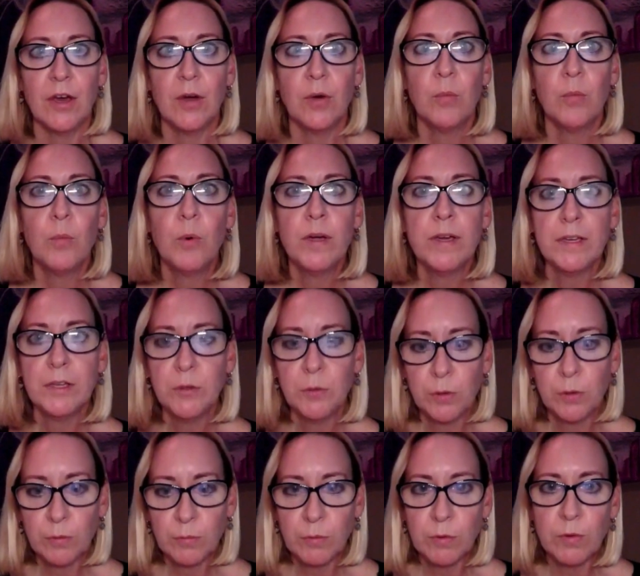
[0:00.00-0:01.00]
what
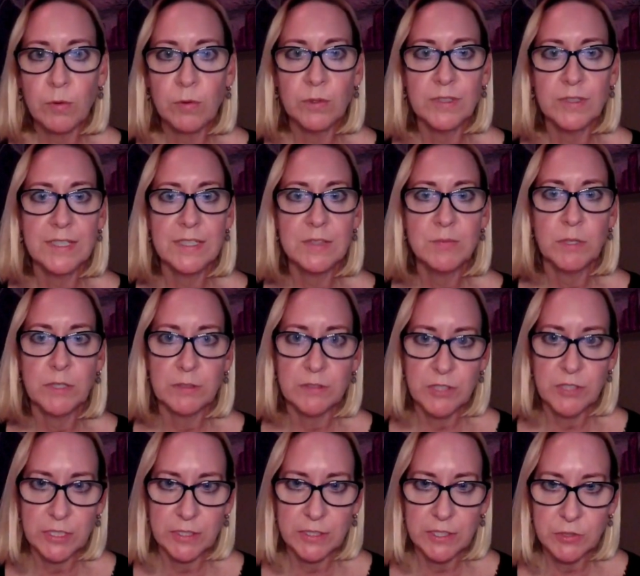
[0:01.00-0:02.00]
your role is, what your
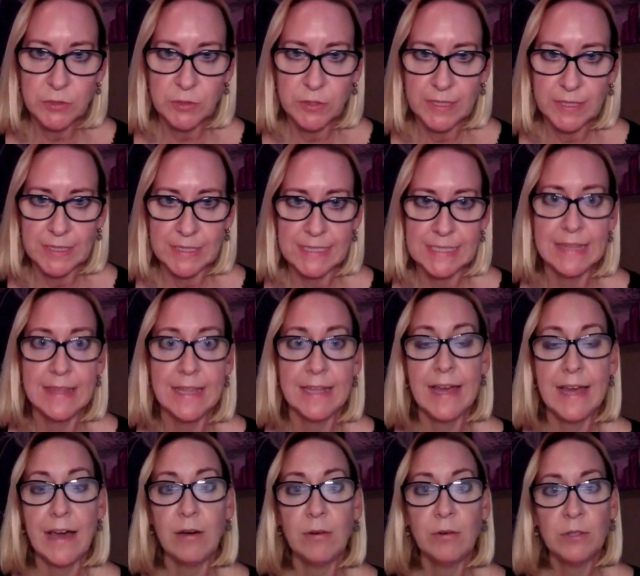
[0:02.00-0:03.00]
territory is, and then
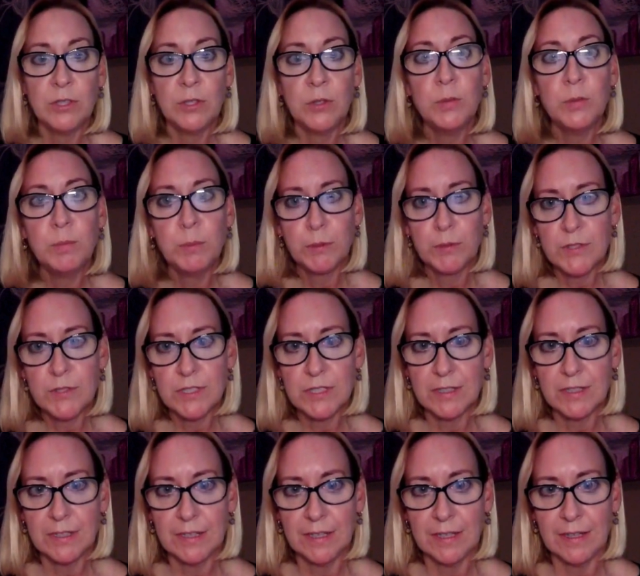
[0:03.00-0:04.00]
how you
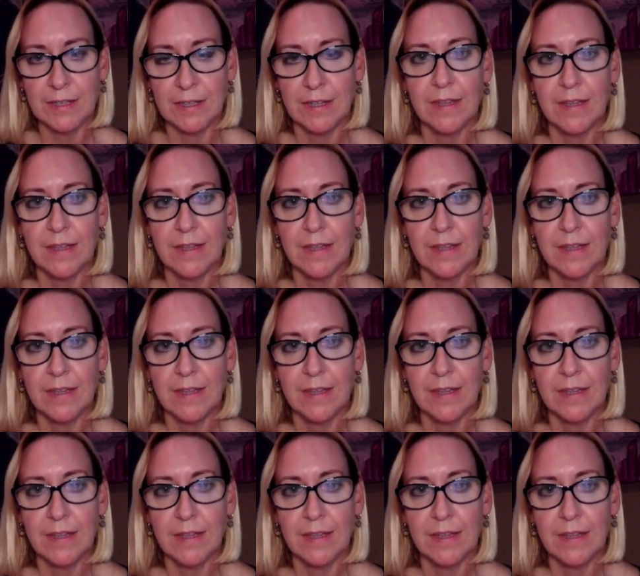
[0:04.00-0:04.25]
personally